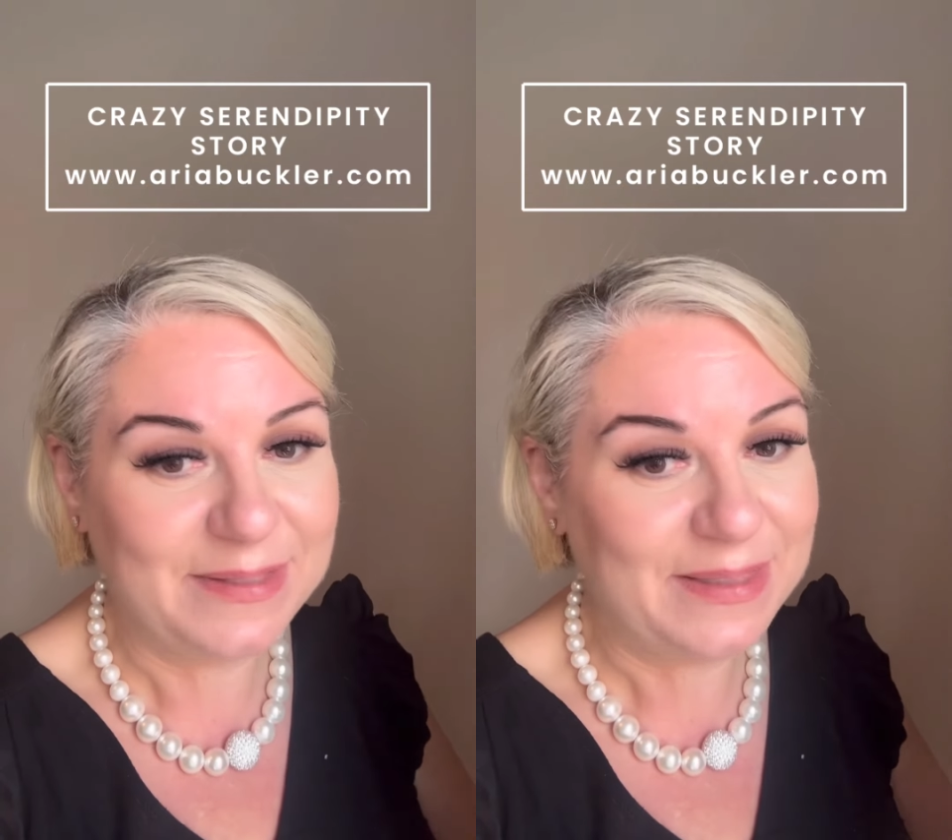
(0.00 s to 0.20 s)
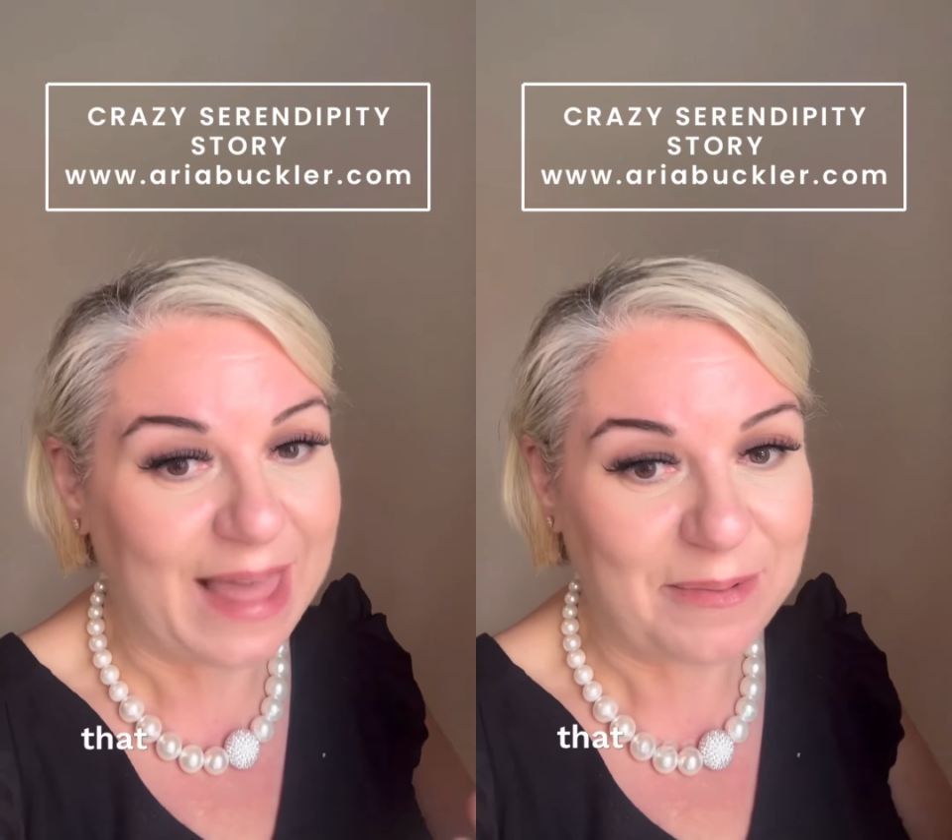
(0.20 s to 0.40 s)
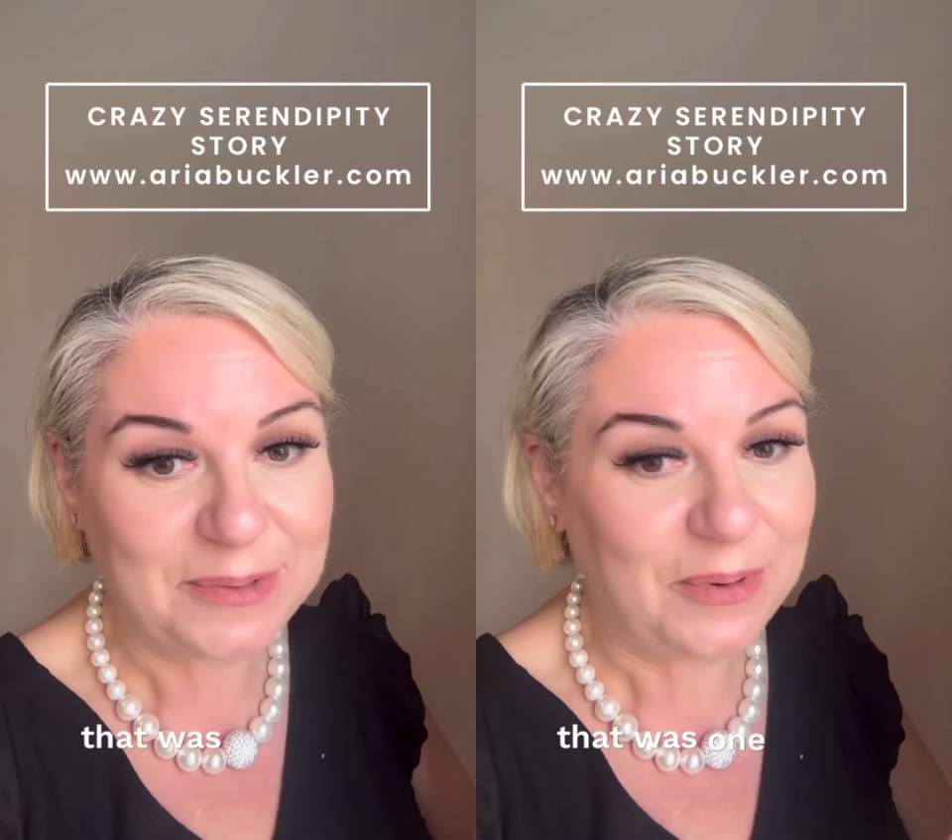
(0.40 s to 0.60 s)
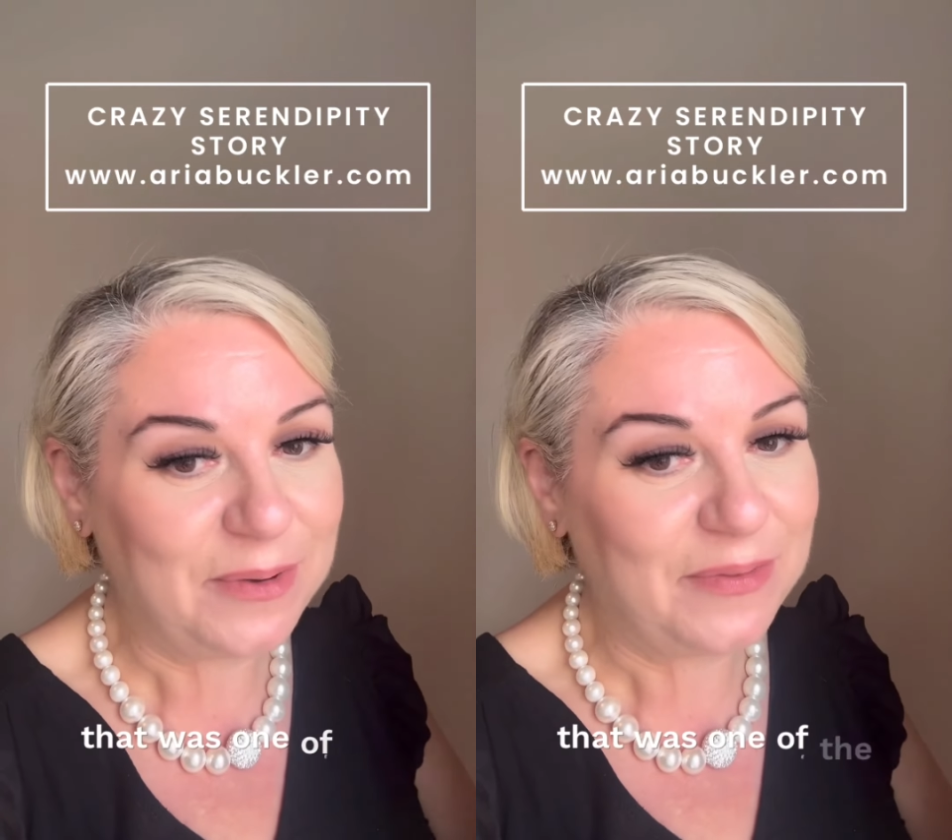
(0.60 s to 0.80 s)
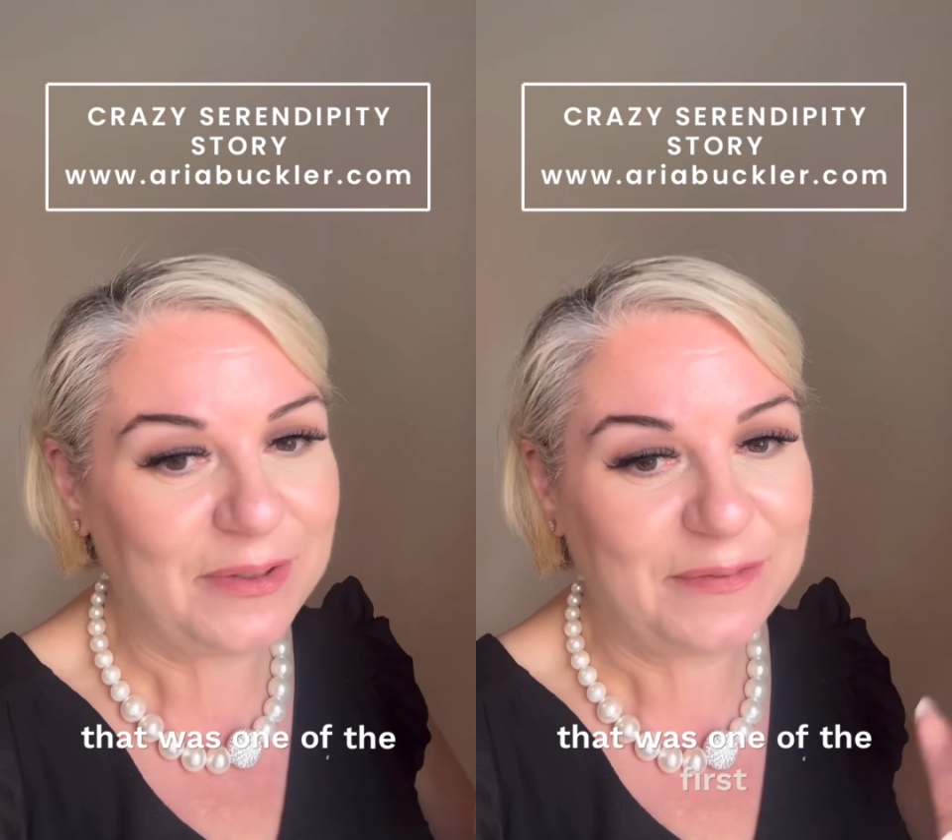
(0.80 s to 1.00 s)
that was one
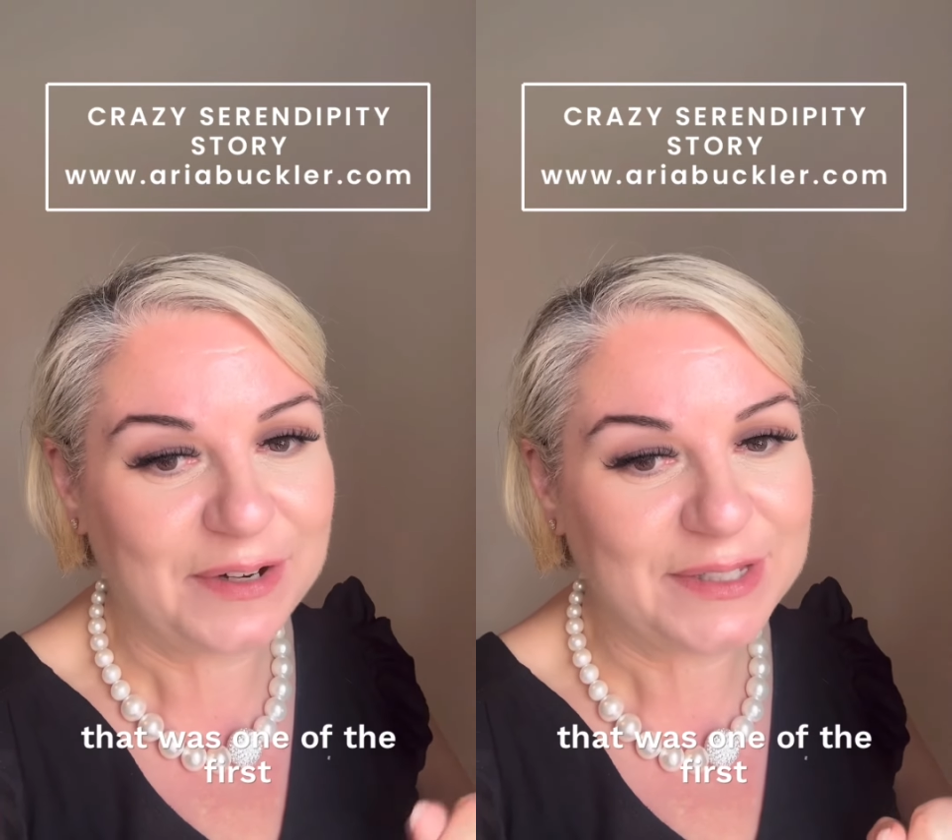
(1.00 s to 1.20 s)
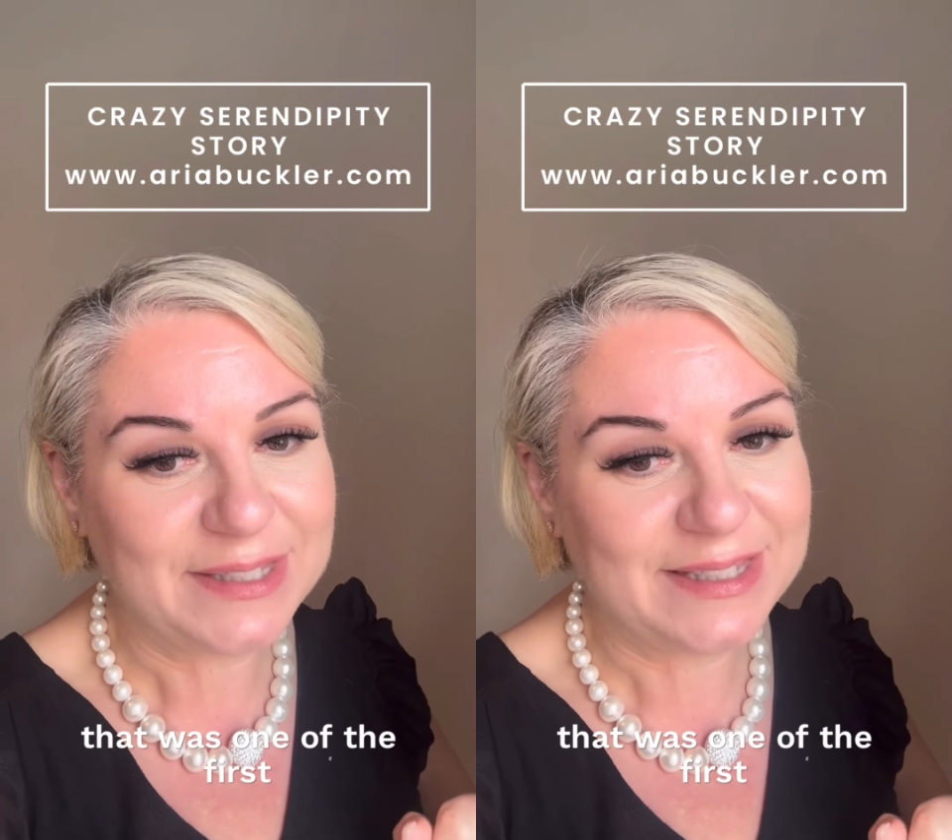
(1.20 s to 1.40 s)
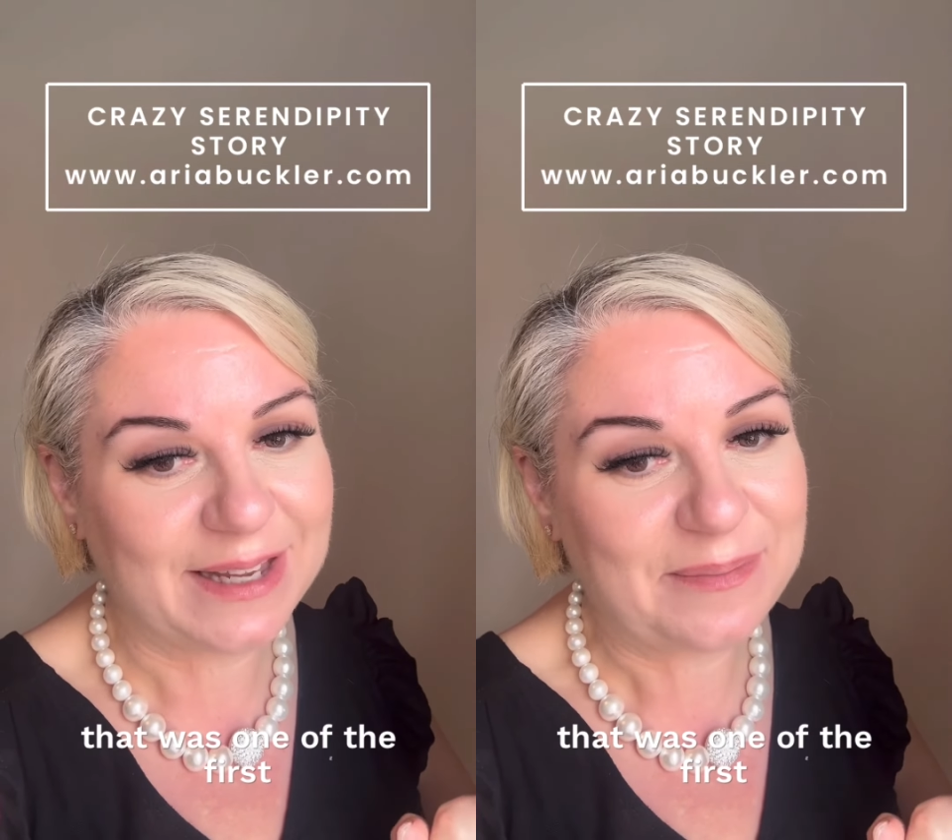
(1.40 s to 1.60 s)
of the first